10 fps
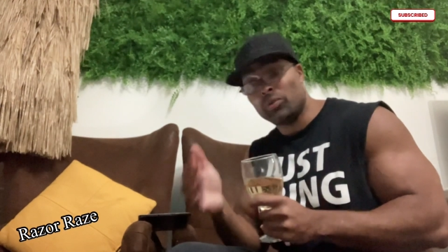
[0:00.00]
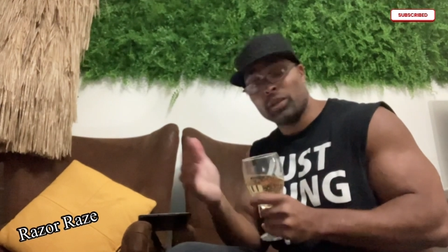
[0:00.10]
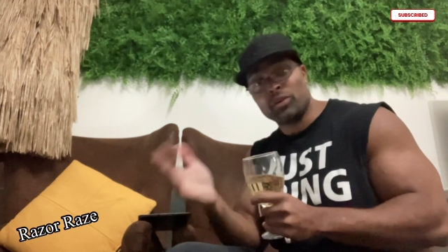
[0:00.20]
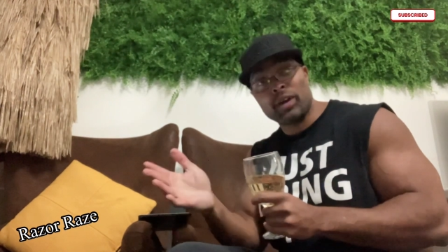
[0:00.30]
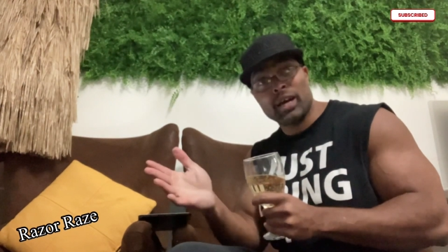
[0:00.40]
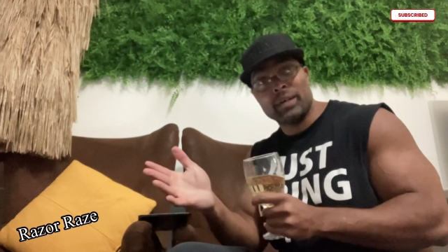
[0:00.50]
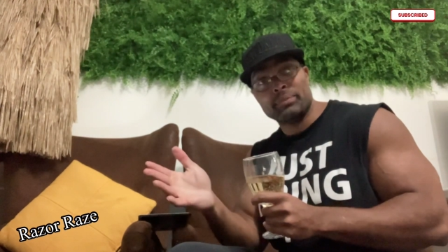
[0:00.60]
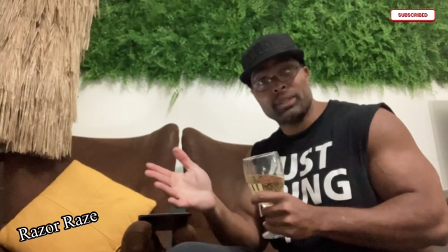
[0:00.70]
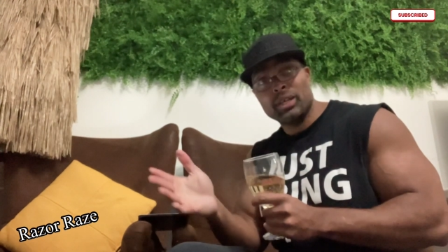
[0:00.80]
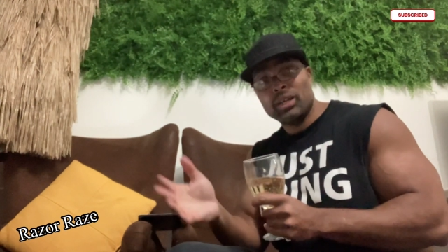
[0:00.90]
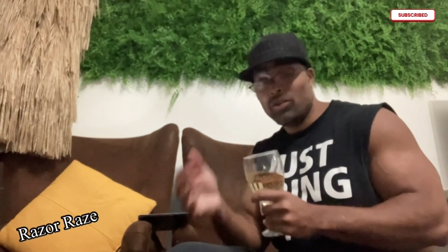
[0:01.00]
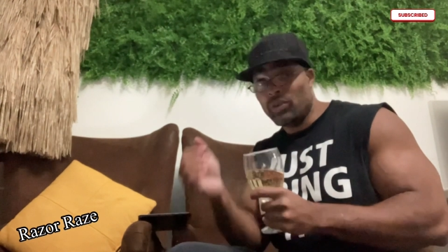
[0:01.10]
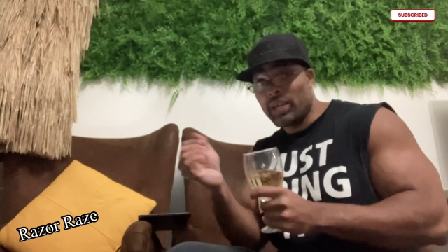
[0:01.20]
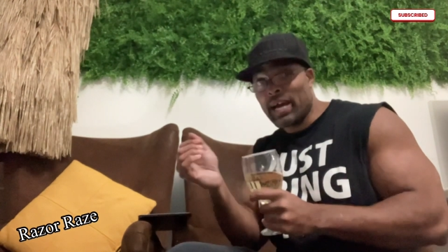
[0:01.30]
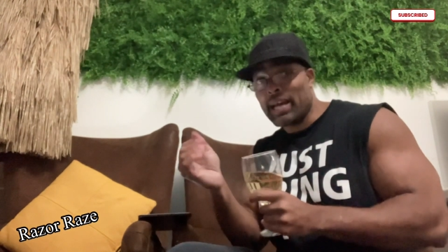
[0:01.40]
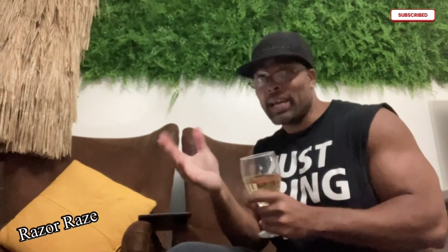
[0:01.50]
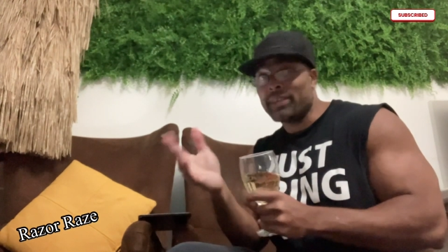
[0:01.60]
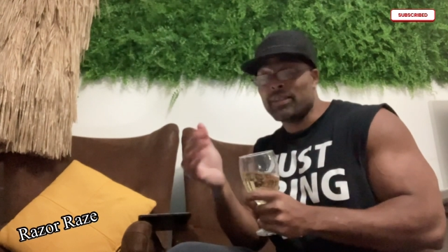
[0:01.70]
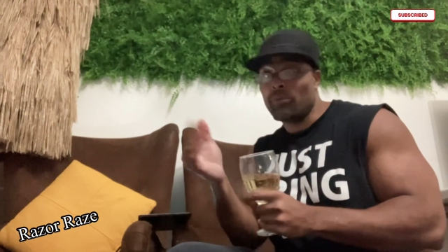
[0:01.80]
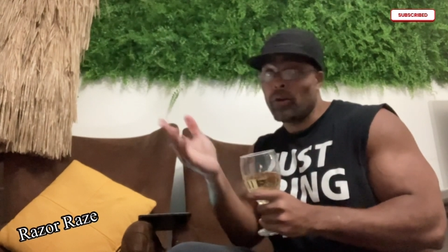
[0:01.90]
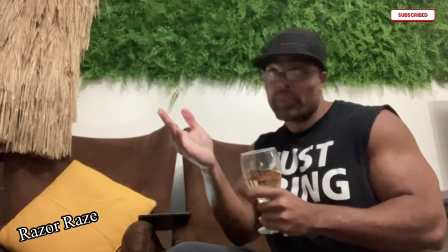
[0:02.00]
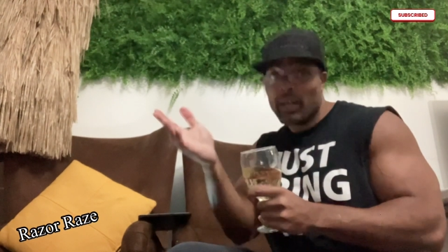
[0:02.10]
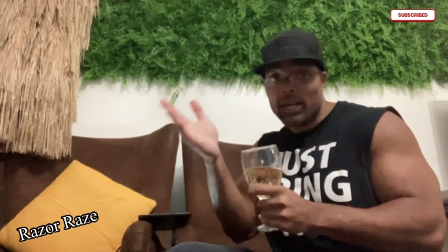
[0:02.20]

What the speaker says: doing the crimes. You cannot let them off the